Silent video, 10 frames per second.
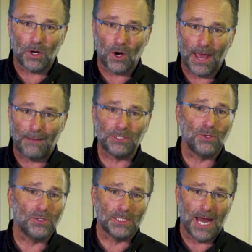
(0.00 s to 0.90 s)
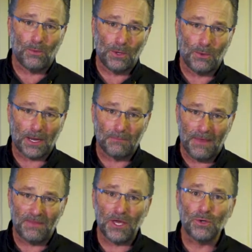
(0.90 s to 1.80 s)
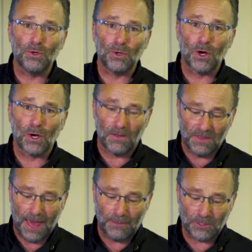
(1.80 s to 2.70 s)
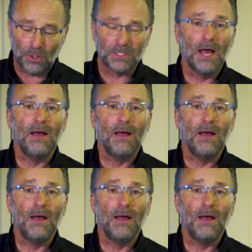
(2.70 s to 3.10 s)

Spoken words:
our cabbage rolls and how we recommend that you cook the cabbage rolls.